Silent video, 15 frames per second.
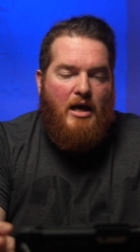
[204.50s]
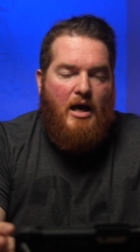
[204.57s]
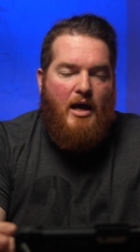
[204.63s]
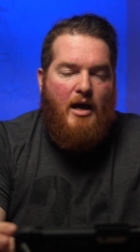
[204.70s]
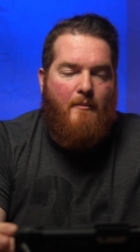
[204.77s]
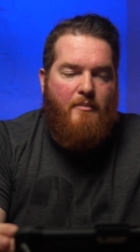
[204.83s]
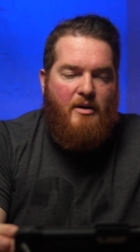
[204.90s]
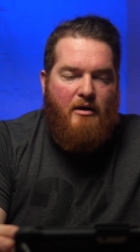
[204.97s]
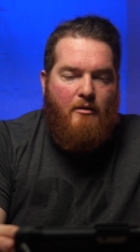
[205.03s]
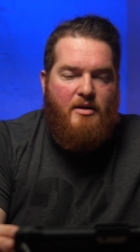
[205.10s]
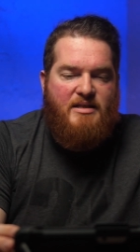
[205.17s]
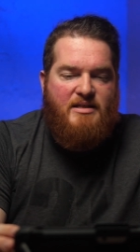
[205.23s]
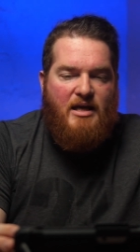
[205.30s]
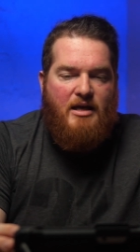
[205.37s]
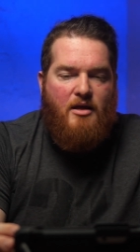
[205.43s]
But I
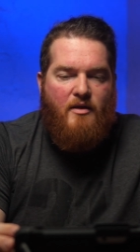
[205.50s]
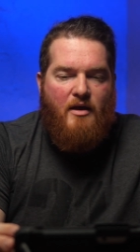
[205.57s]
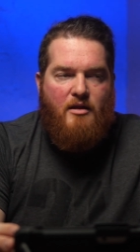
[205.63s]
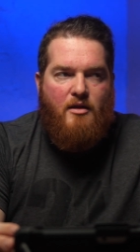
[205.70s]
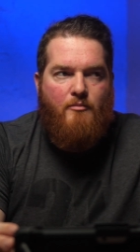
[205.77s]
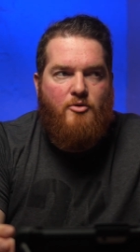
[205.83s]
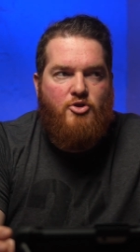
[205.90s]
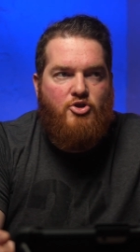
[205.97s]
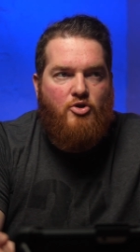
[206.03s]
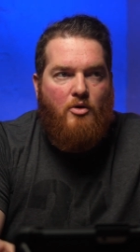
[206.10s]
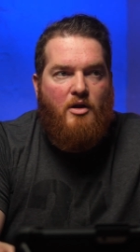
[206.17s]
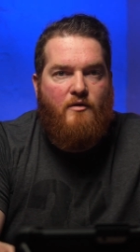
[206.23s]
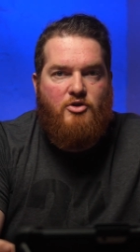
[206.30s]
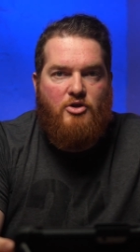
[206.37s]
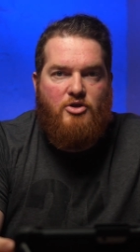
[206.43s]
would say that the
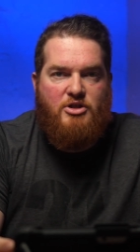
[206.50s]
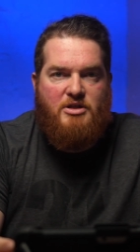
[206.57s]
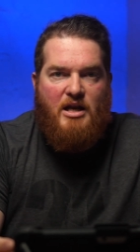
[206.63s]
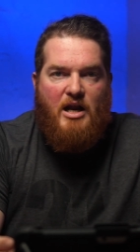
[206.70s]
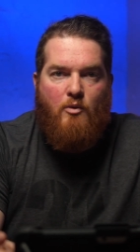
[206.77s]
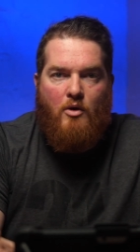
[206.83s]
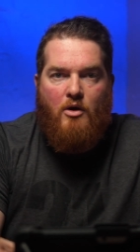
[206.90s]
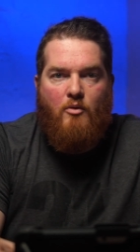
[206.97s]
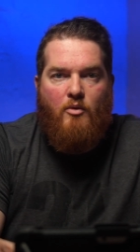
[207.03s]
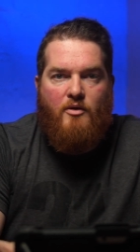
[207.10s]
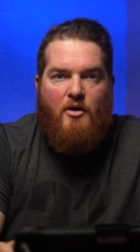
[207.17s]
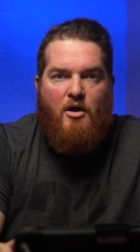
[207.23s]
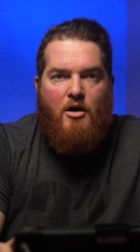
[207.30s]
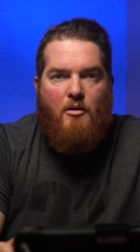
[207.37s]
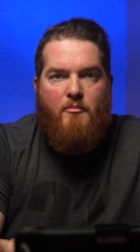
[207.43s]
majority of churches that I work
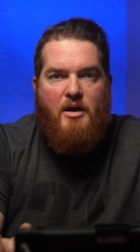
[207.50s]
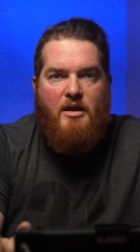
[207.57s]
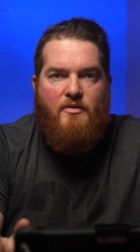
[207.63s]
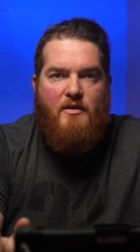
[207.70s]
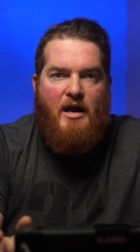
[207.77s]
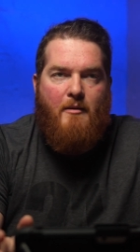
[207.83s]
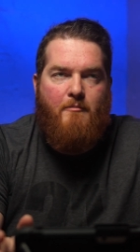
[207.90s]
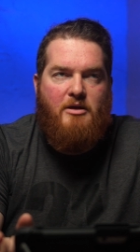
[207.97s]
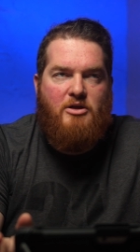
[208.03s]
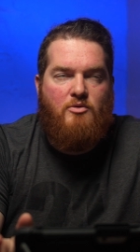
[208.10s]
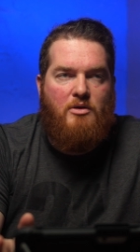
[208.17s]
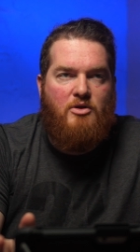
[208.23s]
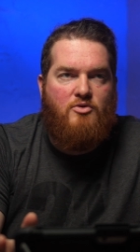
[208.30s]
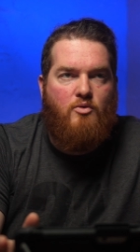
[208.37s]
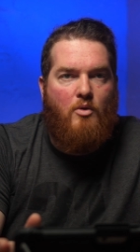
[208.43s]
with are in that
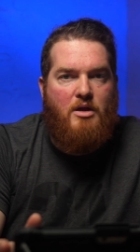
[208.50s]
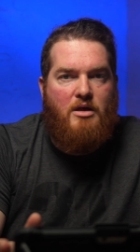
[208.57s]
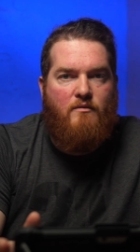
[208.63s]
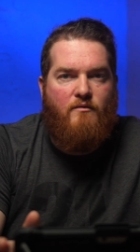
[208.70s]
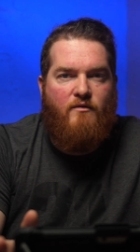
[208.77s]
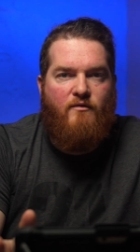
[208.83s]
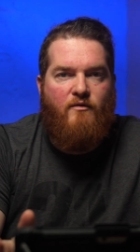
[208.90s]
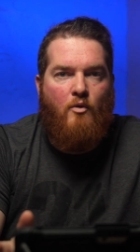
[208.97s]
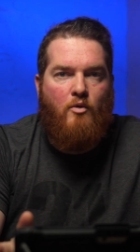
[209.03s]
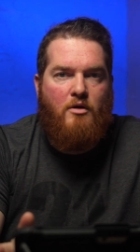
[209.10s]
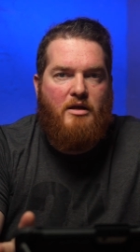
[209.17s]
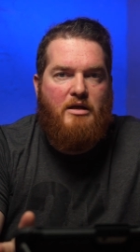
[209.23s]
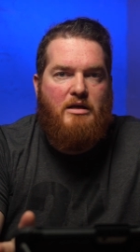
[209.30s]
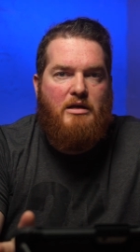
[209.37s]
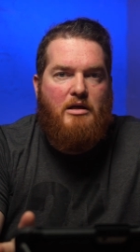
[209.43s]
between 20 and
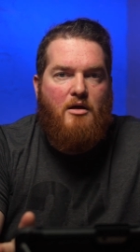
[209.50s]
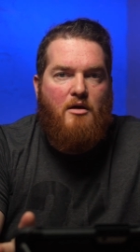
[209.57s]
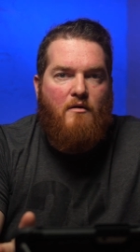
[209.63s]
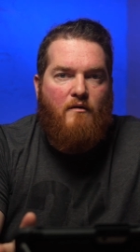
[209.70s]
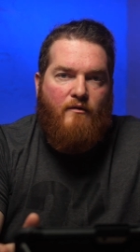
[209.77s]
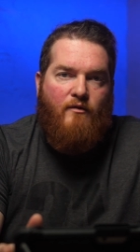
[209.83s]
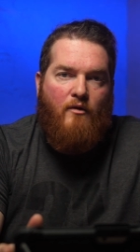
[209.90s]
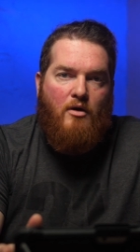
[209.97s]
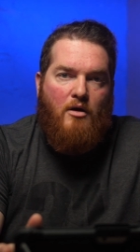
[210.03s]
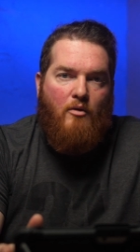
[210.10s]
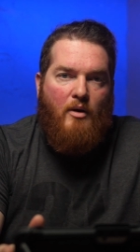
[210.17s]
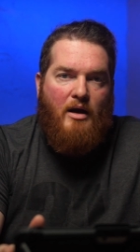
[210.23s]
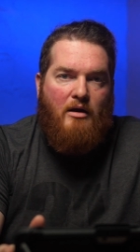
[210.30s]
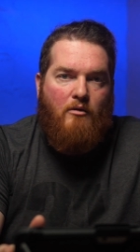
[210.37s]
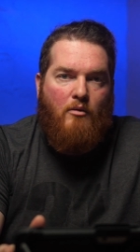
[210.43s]
40 foot
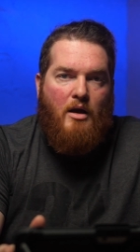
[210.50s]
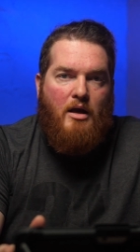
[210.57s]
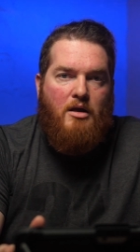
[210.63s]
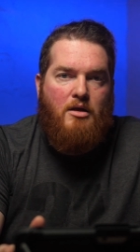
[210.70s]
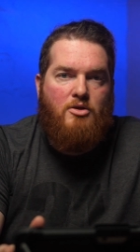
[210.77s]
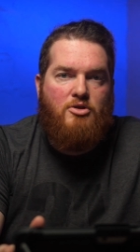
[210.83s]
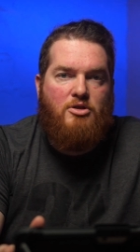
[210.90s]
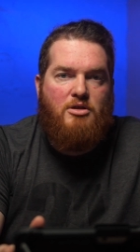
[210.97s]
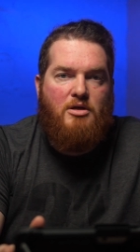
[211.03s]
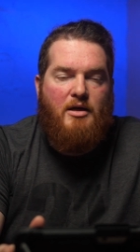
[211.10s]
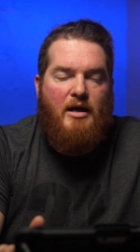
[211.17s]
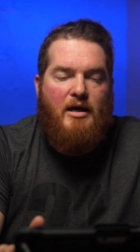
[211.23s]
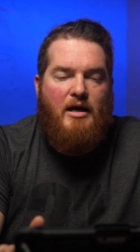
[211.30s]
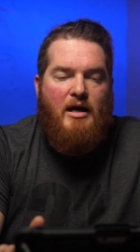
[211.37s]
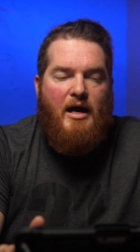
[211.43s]
away range.
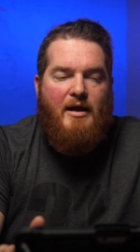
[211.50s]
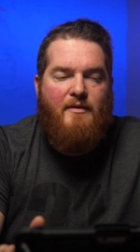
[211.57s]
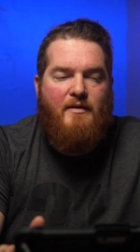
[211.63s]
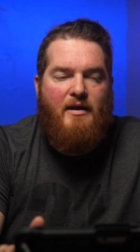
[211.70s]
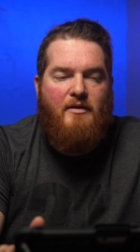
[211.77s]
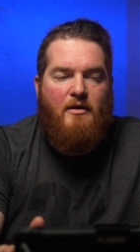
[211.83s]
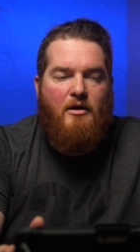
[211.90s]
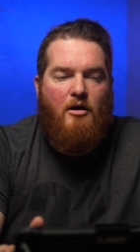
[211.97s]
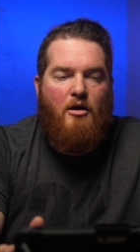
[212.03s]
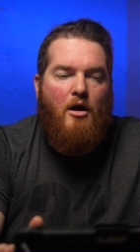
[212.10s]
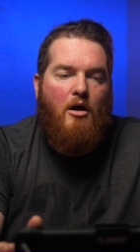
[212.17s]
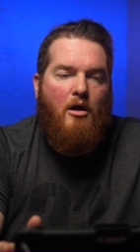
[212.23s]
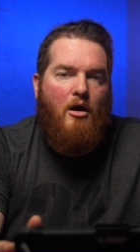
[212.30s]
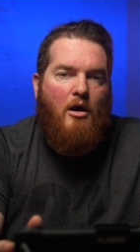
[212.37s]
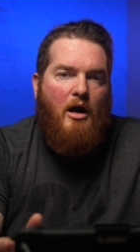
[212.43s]
And then there
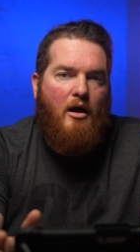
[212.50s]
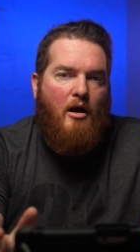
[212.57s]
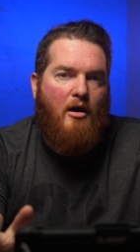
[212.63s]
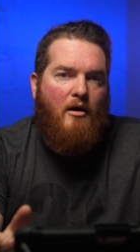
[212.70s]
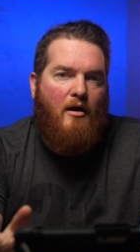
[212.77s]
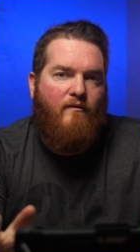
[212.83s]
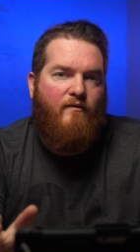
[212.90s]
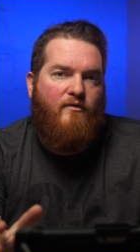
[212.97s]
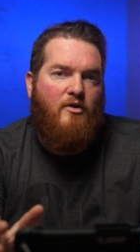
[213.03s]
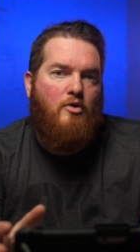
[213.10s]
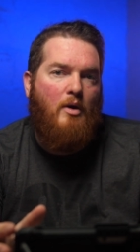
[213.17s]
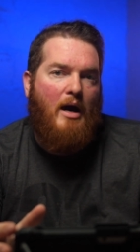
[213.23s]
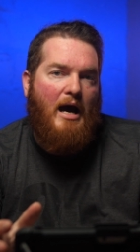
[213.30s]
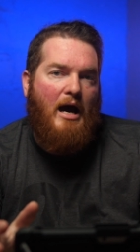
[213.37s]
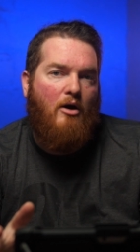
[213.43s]
are a
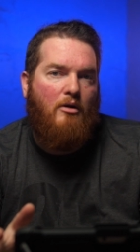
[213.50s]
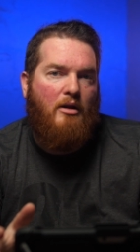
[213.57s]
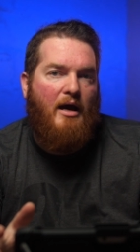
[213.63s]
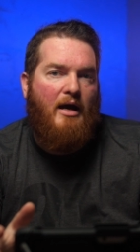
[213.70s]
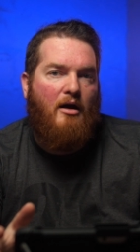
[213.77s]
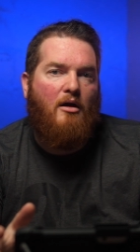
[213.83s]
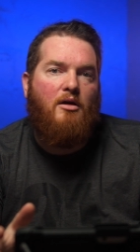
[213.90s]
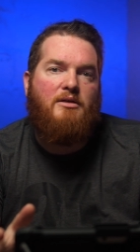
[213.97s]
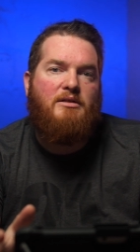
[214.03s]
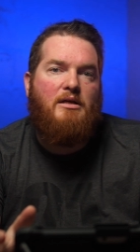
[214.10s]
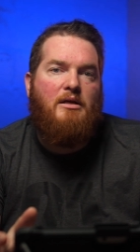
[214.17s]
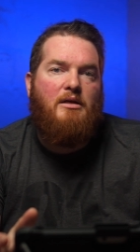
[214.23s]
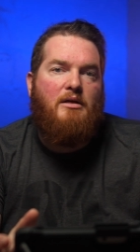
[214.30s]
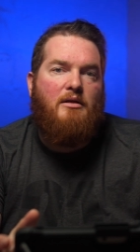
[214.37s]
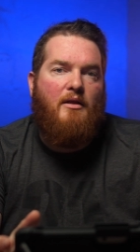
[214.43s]
few outliers
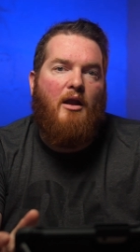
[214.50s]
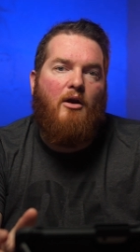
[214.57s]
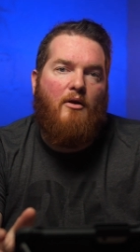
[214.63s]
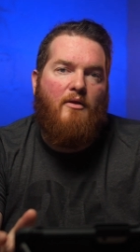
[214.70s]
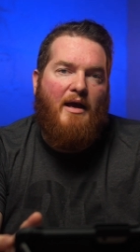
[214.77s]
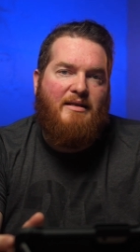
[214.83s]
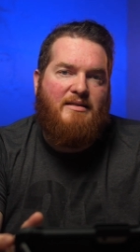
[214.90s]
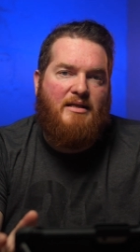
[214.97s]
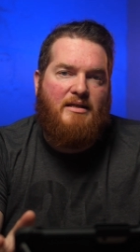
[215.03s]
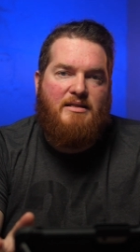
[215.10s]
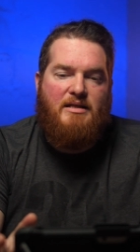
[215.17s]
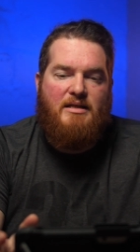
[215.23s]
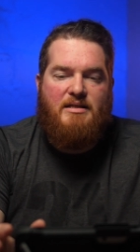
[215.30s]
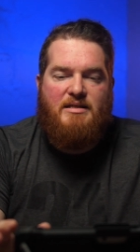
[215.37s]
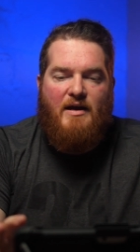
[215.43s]
that are in that
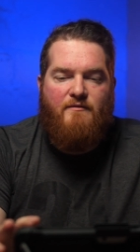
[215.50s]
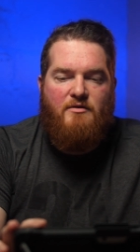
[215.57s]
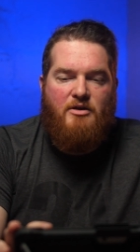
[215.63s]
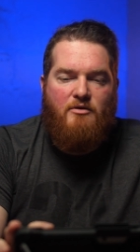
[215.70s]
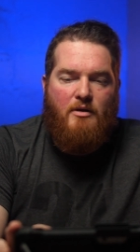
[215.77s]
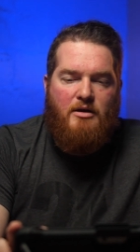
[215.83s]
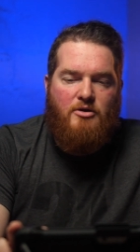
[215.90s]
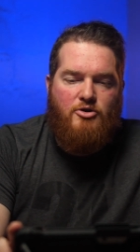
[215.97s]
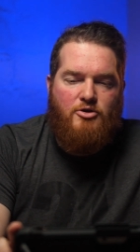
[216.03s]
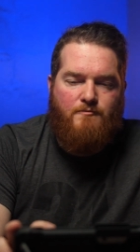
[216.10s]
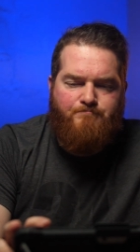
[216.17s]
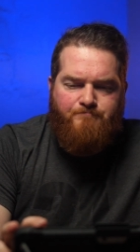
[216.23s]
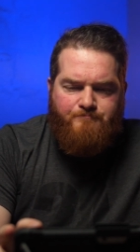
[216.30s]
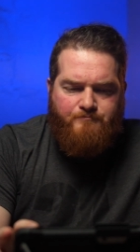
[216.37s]
60 to 70 range.